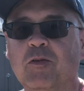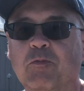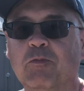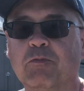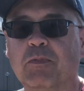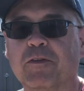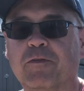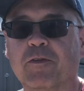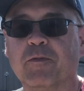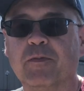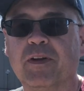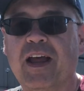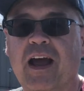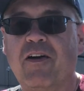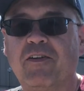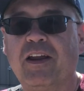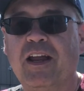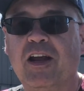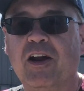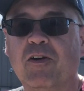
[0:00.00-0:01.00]
But from down
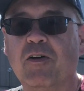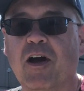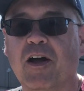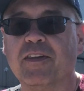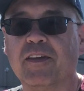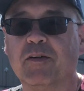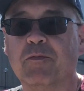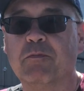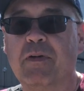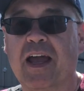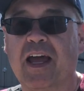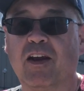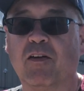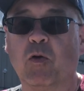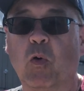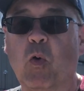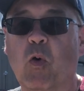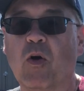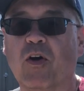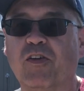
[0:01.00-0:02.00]
here on the Man of
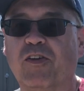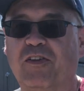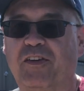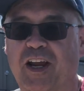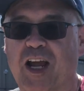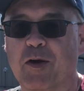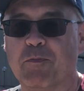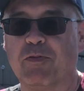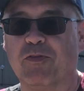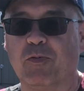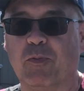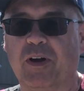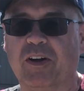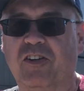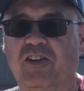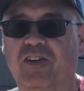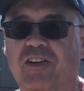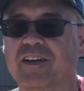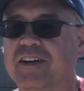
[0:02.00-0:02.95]
War steps, which